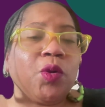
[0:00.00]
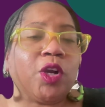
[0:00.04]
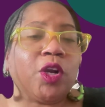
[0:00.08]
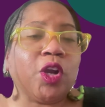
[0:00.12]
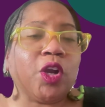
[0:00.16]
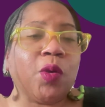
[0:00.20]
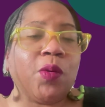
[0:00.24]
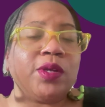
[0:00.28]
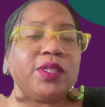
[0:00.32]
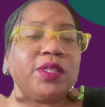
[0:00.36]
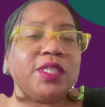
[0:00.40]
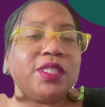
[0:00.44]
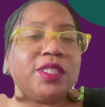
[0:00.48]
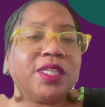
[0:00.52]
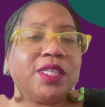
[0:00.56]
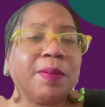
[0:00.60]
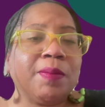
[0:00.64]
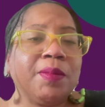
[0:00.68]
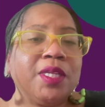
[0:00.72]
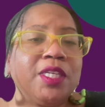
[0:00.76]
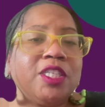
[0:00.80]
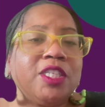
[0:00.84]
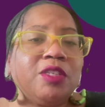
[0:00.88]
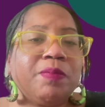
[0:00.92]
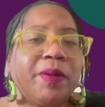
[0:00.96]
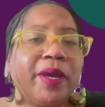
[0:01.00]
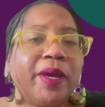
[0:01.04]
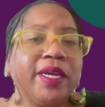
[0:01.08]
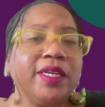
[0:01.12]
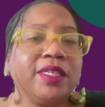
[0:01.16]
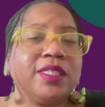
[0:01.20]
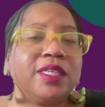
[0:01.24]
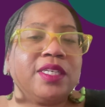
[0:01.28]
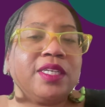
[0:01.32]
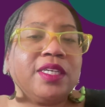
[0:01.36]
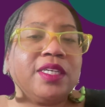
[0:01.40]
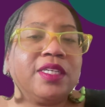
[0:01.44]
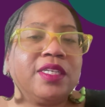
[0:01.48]
who were going to some of these
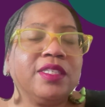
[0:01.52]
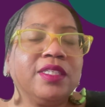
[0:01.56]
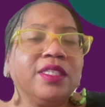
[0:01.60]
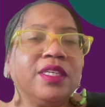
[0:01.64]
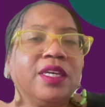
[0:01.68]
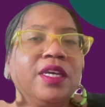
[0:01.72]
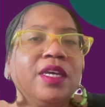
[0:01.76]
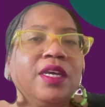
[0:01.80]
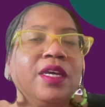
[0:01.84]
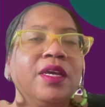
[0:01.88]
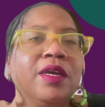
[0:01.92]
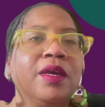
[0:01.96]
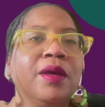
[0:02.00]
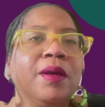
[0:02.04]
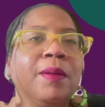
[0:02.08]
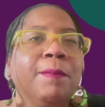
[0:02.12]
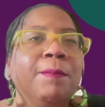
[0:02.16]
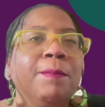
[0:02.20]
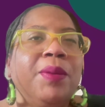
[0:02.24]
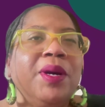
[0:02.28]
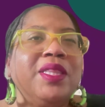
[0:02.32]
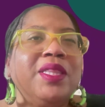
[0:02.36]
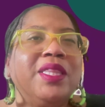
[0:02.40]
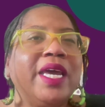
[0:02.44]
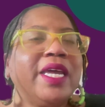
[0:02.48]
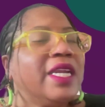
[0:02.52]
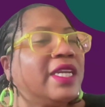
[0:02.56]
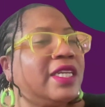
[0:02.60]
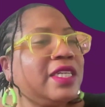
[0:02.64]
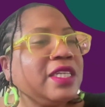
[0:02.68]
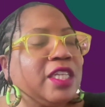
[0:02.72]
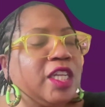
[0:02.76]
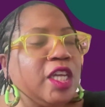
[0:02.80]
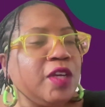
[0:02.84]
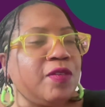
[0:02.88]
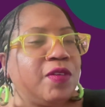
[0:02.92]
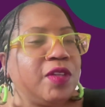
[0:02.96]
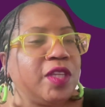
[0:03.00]
spaces, but they
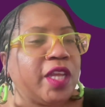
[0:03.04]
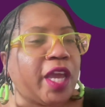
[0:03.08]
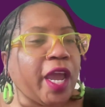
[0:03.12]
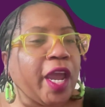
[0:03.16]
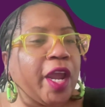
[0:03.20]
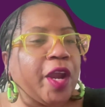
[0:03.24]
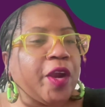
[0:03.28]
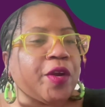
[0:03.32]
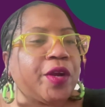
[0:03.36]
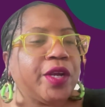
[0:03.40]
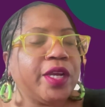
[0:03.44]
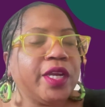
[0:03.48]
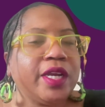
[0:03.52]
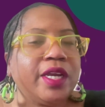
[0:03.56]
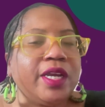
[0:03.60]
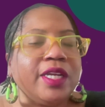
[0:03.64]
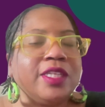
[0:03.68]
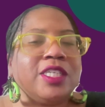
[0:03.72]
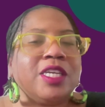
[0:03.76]
didn't live in the area.